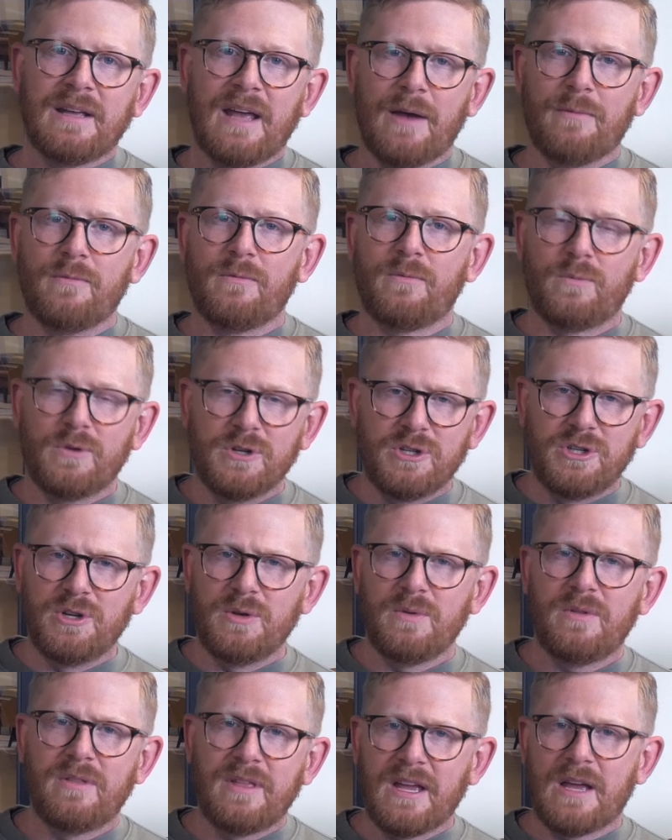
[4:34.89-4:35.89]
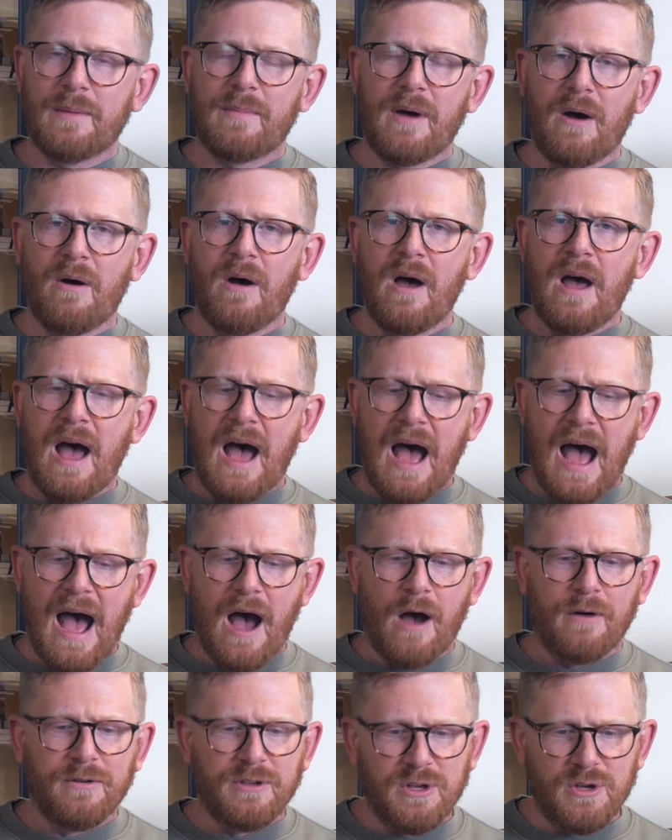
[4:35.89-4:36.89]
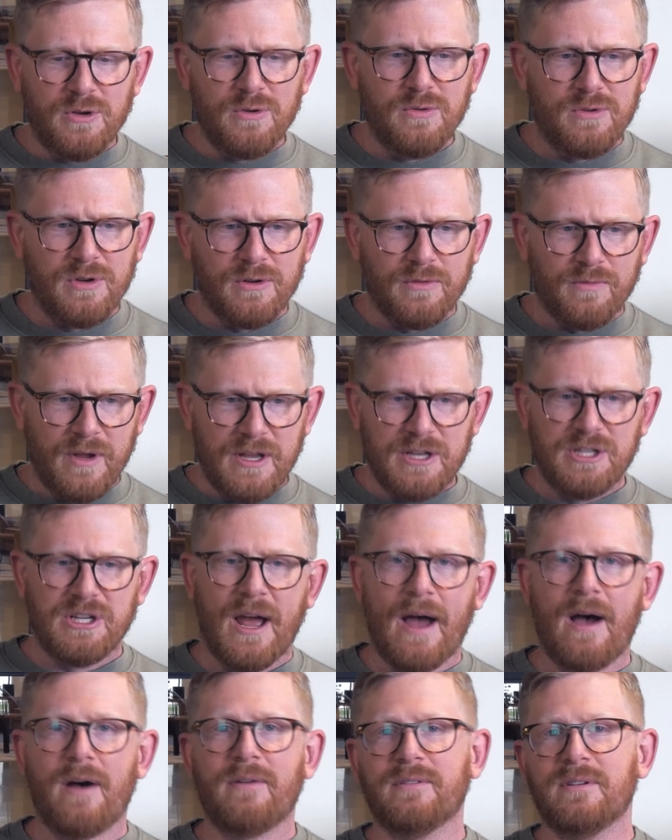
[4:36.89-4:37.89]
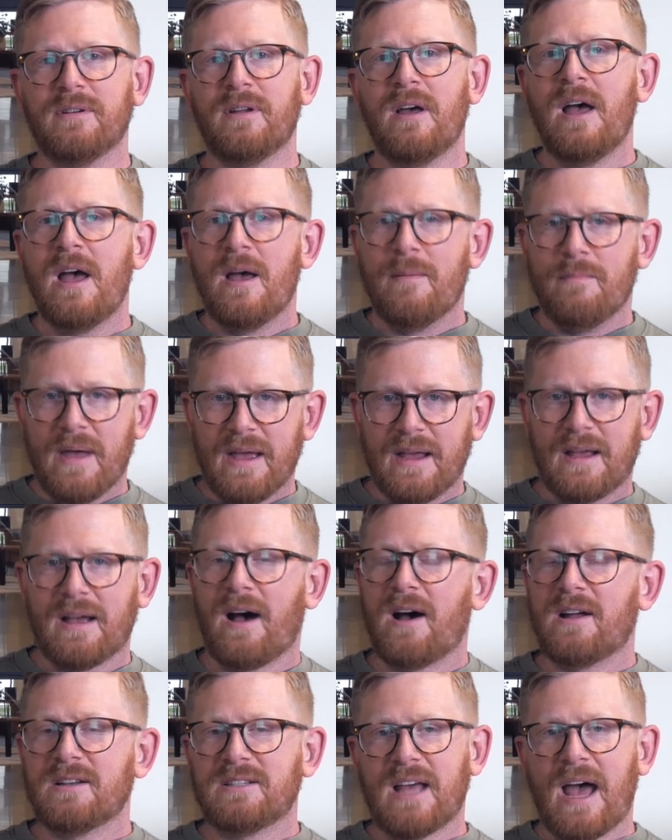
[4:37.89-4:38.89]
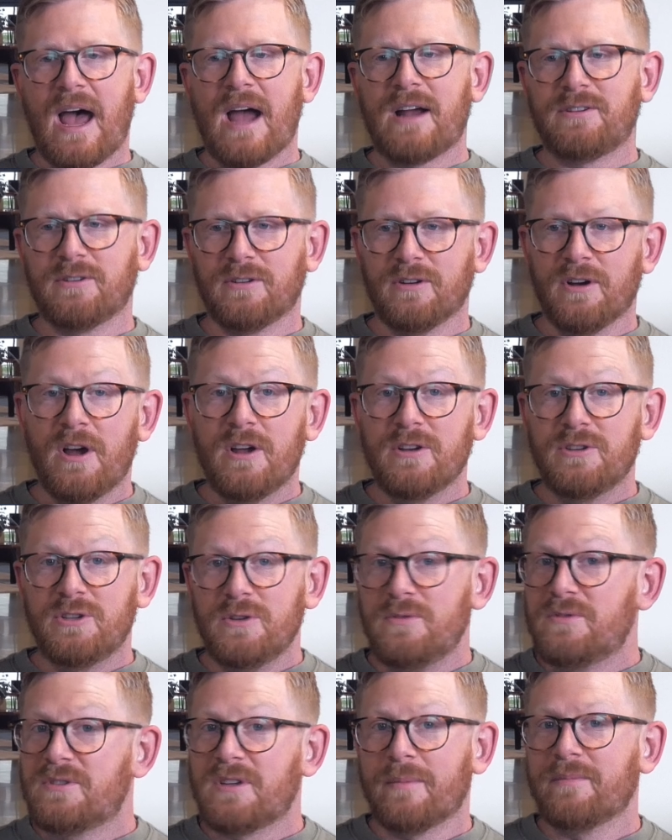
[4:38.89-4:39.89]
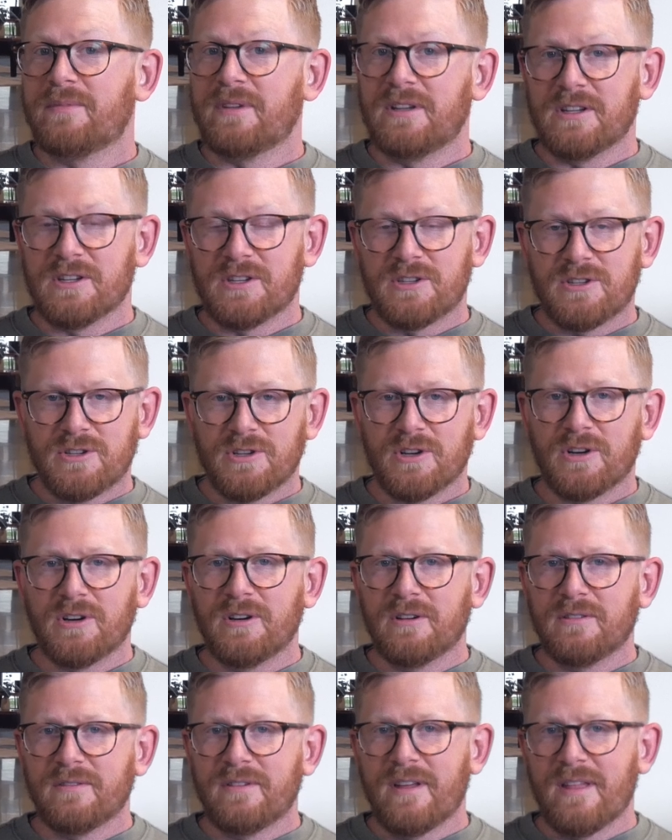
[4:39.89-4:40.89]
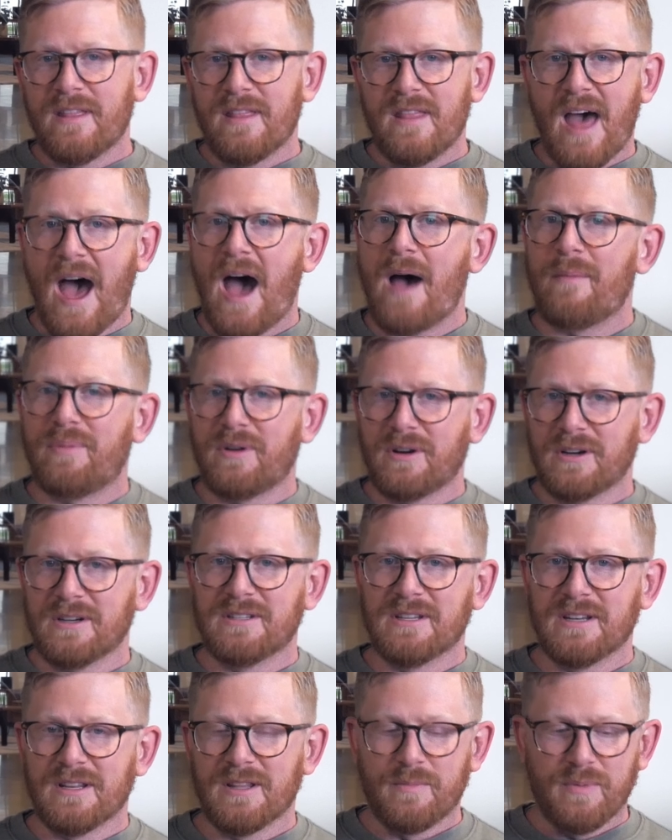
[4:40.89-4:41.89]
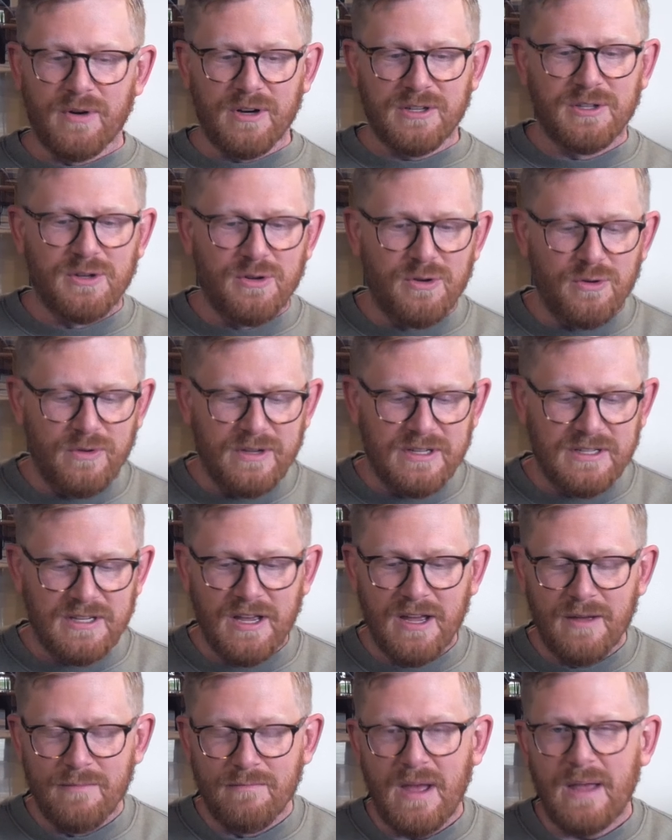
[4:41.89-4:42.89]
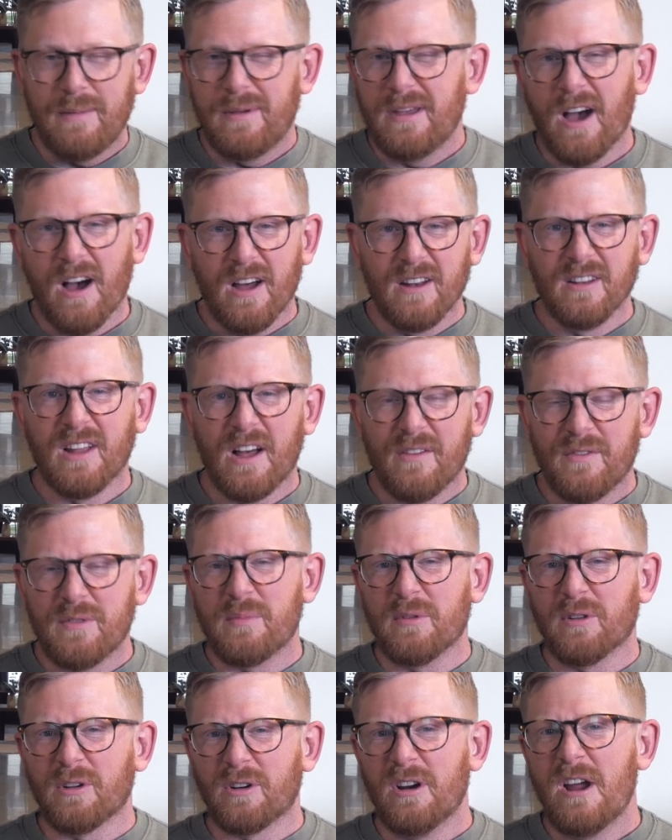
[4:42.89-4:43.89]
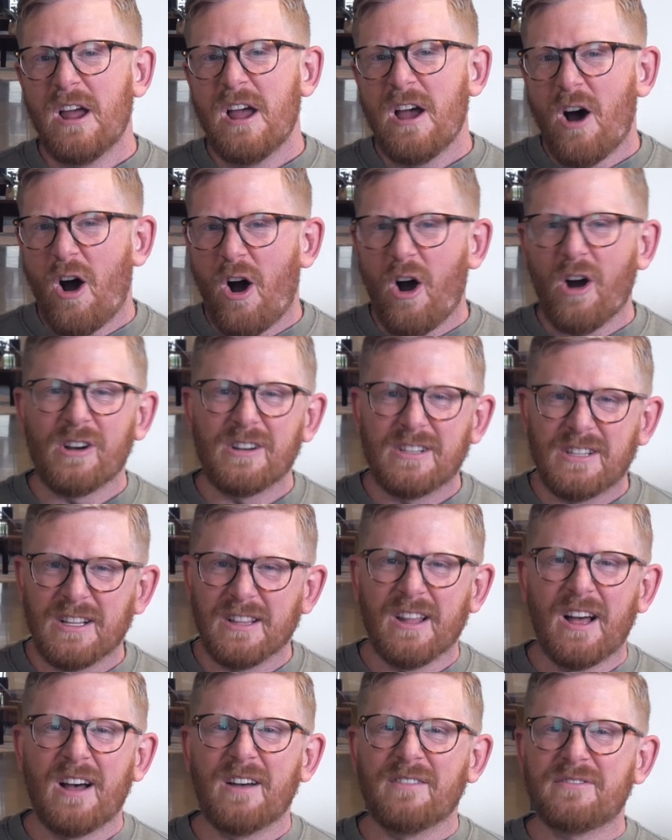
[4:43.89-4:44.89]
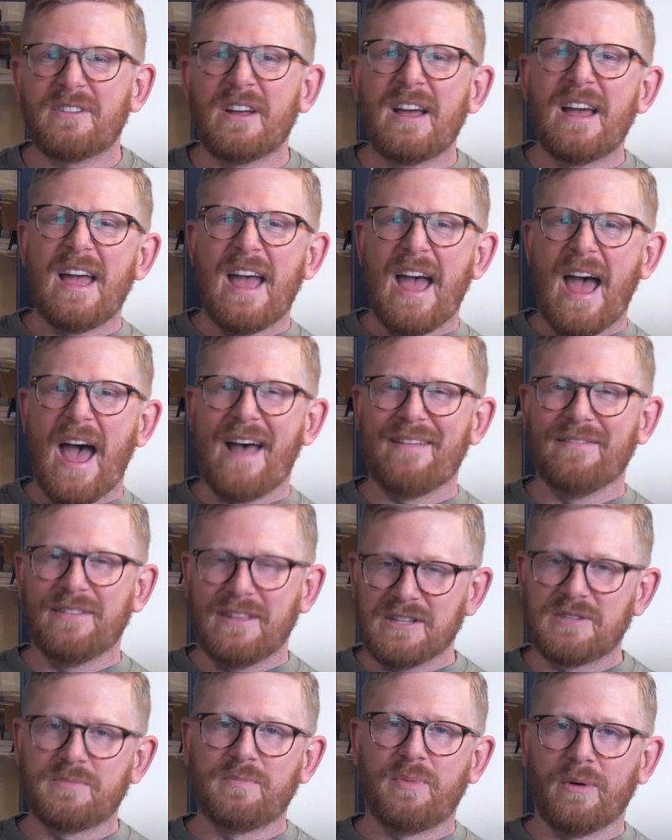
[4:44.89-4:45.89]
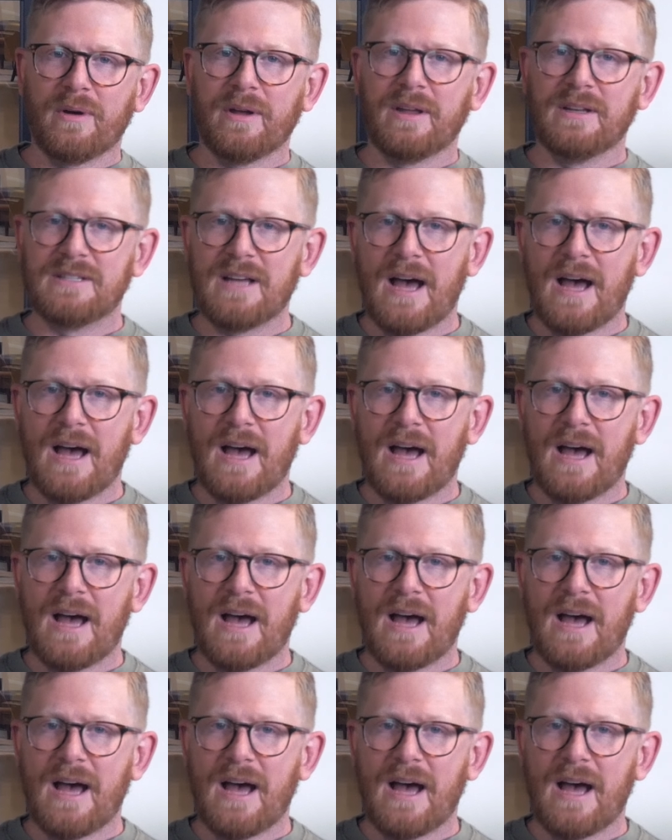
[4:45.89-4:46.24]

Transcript: And would you think about how you could reach out and make contact or do something to serve that person, the person who is maybe unlovable or hard to love at this point in